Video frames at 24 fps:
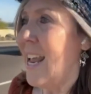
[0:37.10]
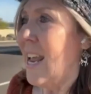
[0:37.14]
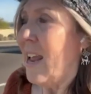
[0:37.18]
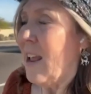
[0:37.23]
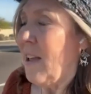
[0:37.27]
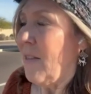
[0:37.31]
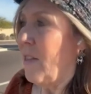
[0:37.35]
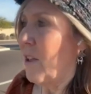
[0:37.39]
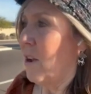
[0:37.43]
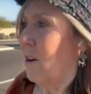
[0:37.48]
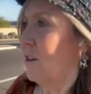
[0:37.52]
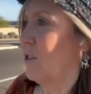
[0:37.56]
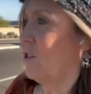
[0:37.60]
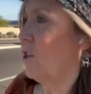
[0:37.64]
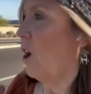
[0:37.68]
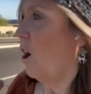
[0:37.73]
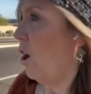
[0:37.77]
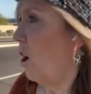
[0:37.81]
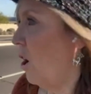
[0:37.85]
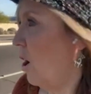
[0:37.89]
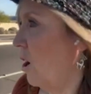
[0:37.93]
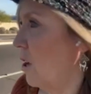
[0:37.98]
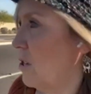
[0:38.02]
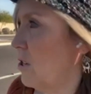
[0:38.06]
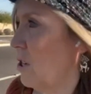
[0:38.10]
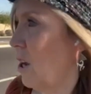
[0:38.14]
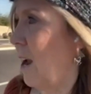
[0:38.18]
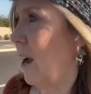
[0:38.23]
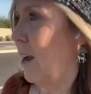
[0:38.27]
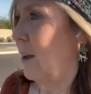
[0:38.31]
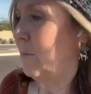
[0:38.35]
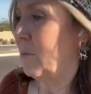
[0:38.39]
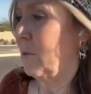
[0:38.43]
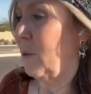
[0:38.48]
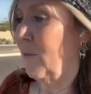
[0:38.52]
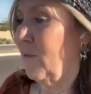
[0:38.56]
there's all
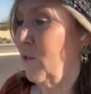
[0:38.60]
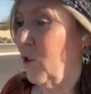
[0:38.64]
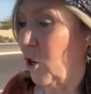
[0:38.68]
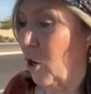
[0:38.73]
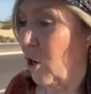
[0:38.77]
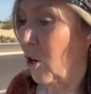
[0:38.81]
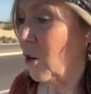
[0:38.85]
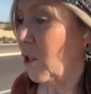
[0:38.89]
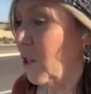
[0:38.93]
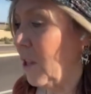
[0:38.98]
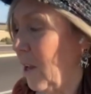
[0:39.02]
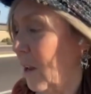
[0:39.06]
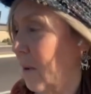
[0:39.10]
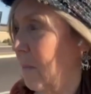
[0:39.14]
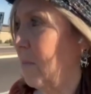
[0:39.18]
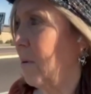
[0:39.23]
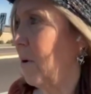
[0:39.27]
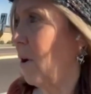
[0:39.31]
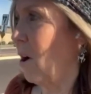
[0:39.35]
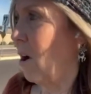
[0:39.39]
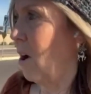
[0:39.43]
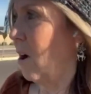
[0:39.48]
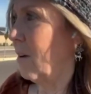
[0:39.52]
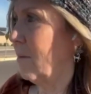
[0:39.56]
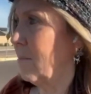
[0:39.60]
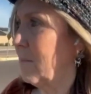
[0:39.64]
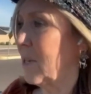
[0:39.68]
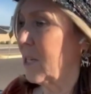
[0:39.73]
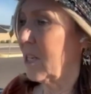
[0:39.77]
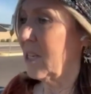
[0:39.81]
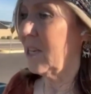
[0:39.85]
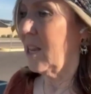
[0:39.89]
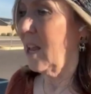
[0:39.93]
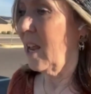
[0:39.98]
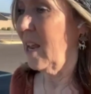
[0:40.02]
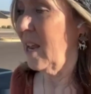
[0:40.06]
types of journaling
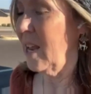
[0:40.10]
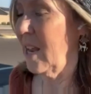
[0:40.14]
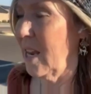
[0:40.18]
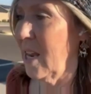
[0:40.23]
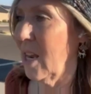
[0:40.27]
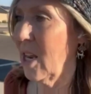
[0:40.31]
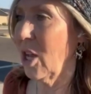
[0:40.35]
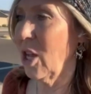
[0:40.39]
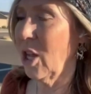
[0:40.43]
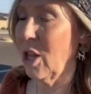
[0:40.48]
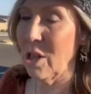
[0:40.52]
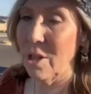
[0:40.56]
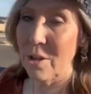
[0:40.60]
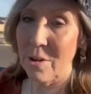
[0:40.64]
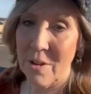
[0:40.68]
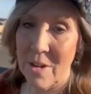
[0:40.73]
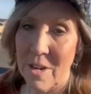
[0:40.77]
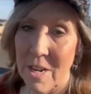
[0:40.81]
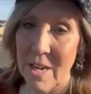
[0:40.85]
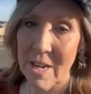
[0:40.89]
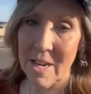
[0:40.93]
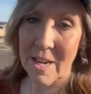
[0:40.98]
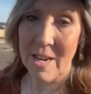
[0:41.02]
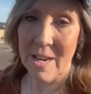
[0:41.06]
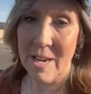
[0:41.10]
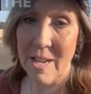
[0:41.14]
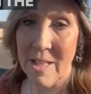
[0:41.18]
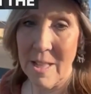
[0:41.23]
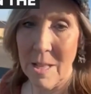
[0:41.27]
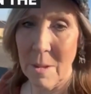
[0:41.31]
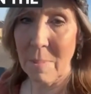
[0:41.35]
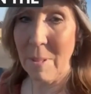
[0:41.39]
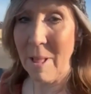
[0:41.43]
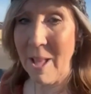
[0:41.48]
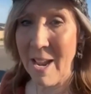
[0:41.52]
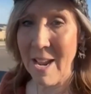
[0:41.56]
prompts included in
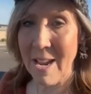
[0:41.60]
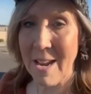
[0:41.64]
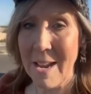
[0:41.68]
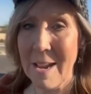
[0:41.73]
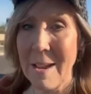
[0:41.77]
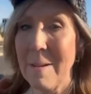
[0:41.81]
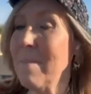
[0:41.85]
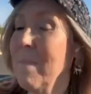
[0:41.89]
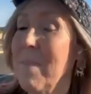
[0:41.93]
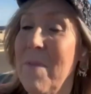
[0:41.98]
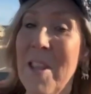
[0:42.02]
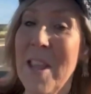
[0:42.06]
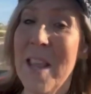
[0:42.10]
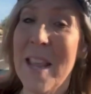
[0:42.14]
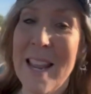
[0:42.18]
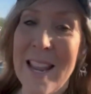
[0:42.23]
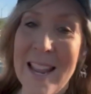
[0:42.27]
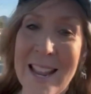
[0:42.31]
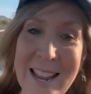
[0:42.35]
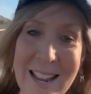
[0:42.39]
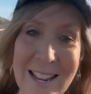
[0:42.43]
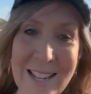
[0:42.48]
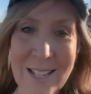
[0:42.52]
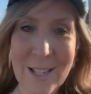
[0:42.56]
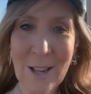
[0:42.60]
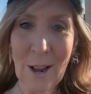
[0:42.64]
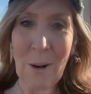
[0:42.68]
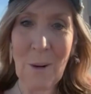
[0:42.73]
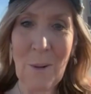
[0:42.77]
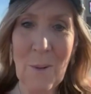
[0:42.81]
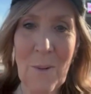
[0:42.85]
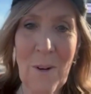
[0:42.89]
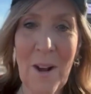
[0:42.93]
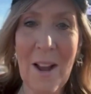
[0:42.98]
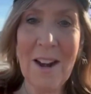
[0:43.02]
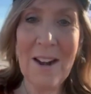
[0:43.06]
the planning. So
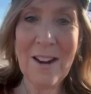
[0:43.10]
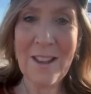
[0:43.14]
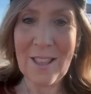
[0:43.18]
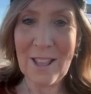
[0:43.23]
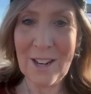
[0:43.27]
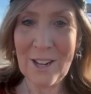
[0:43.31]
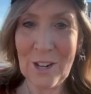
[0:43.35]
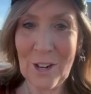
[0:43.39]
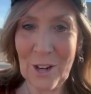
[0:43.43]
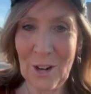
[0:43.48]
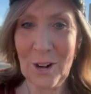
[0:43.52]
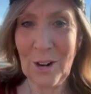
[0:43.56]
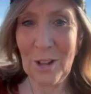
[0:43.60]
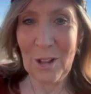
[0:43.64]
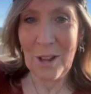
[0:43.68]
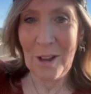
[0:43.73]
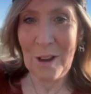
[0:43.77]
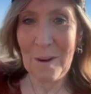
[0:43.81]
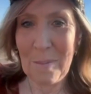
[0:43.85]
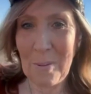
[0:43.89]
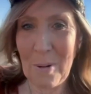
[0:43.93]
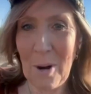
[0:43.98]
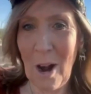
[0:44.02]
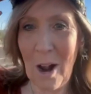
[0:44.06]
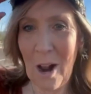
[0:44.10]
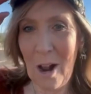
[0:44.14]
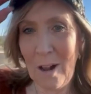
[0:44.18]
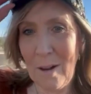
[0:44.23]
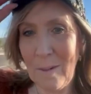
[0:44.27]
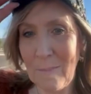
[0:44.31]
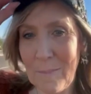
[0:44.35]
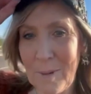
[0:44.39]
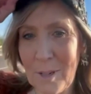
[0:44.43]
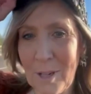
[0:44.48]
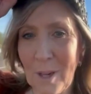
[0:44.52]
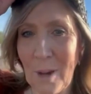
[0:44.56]
one of the journaling
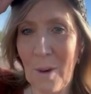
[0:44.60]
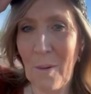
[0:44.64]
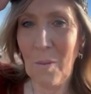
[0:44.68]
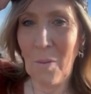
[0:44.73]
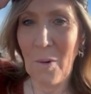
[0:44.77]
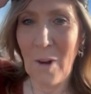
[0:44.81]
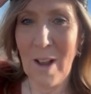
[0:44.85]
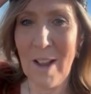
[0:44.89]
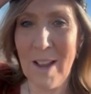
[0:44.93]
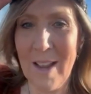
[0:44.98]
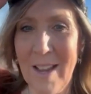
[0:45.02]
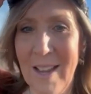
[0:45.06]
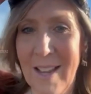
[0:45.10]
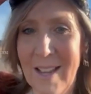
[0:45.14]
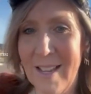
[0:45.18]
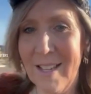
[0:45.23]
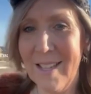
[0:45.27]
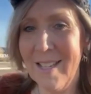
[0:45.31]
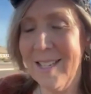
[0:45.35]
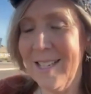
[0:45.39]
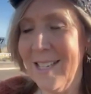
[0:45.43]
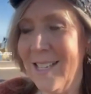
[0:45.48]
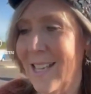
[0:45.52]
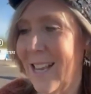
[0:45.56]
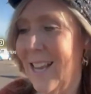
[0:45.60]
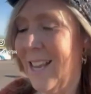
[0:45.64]
prompts was,